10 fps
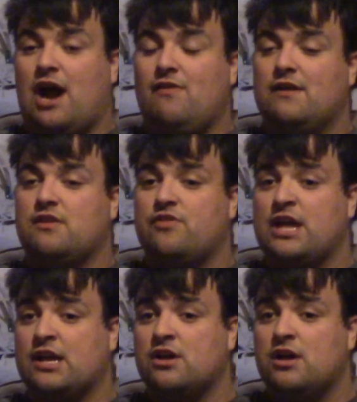I like to
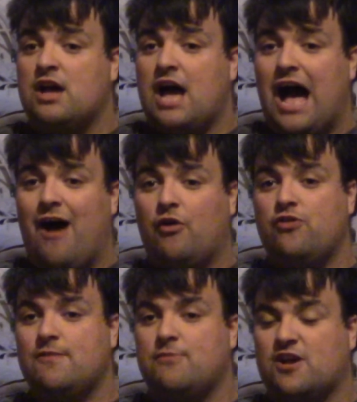think, how
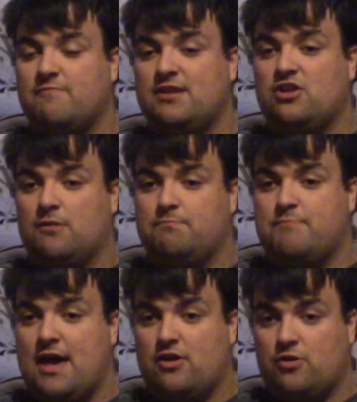could the book have been done
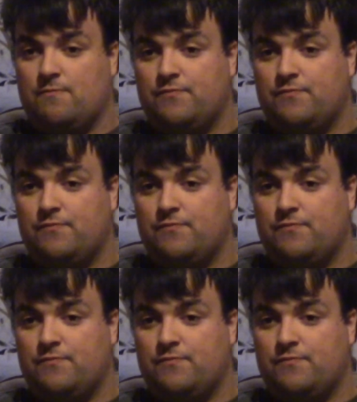better?